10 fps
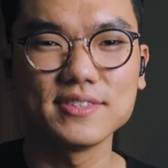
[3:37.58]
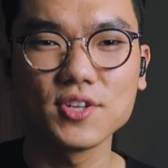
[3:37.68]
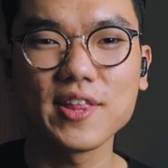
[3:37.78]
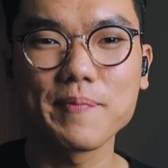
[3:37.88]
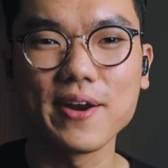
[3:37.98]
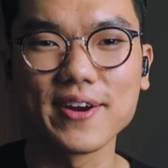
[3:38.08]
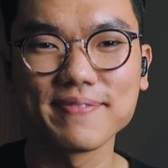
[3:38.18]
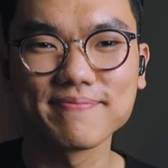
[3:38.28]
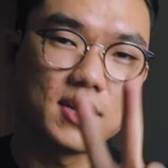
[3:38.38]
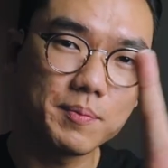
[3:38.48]
Not that bad,
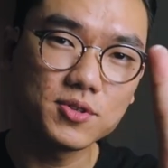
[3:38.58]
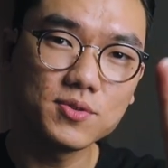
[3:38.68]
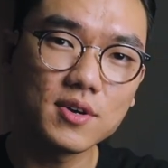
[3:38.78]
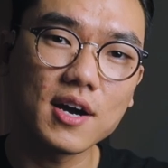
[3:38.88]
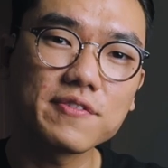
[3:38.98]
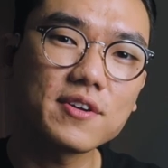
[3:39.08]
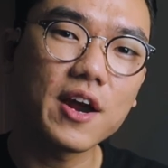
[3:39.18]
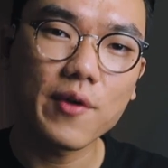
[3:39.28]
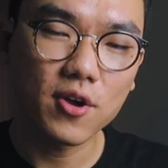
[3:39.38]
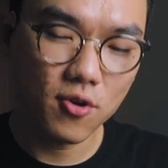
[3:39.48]
right? Number 2, after I
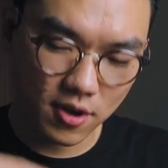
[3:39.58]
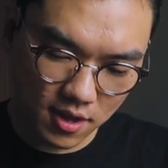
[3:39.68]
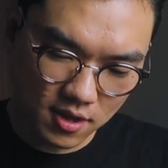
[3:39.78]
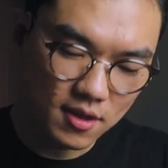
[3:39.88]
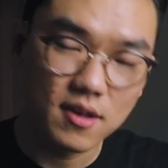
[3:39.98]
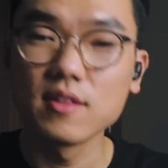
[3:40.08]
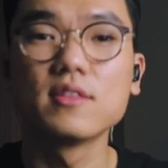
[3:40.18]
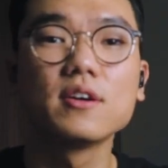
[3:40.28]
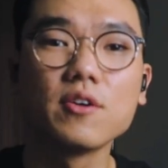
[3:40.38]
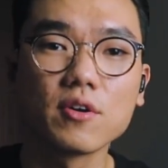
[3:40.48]
record
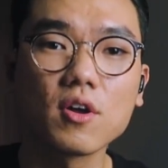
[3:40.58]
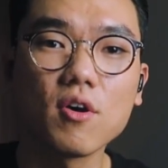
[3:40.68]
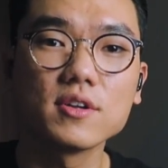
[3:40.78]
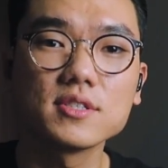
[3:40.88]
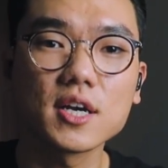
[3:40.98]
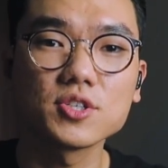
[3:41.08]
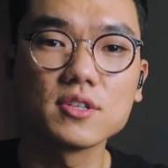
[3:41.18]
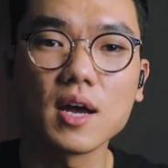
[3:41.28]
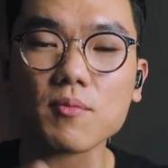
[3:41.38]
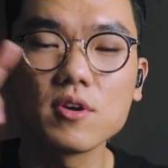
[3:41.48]
the chord
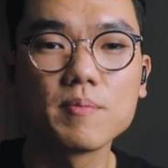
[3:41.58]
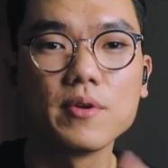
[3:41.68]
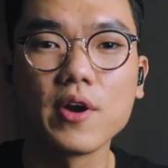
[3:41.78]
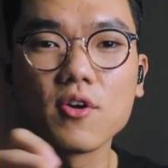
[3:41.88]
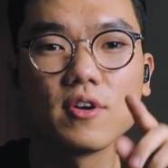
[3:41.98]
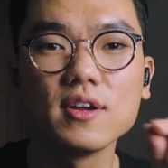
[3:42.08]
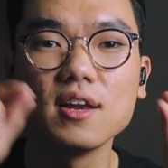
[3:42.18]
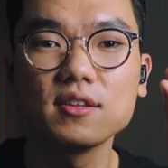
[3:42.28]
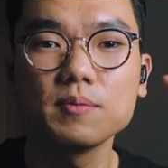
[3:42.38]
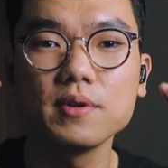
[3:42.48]
section, I'm going to be recording a
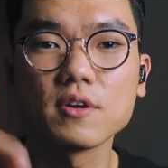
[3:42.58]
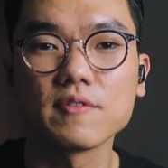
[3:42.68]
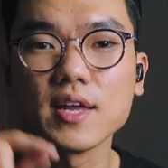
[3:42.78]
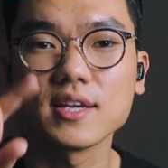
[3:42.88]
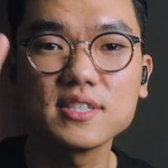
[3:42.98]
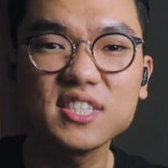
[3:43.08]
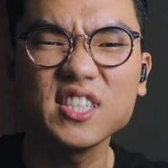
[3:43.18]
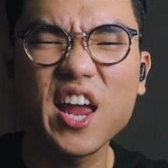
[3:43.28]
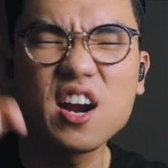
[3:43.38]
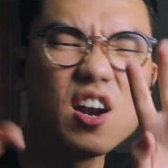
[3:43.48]
little bit of like
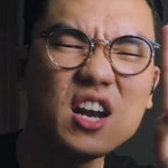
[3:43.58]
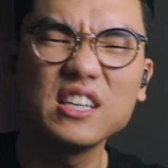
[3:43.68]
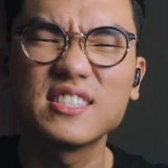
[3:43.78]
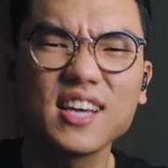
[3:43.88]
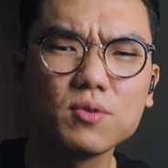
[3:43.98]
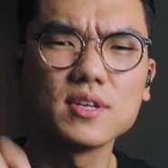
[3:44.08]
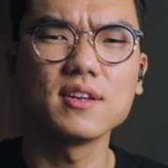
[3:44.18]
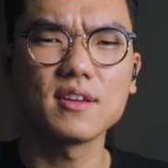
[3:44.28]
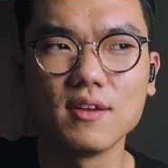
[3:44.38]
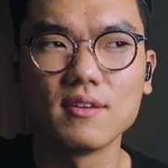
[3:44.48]
snare
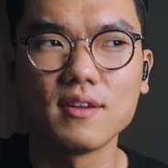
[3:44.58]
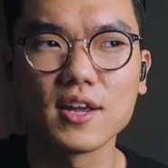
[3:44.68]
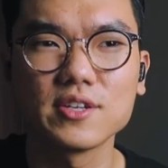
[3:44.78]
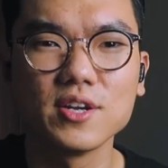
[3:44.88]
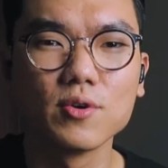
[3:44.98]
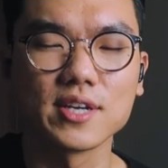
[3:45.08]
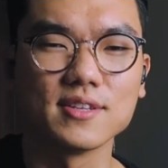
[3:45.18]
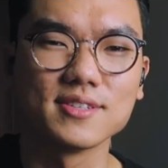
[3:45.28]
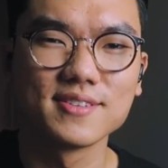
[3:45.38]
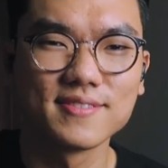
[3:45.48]
sounding. It actually goes like
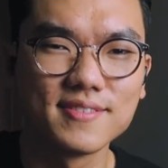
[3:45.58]
this.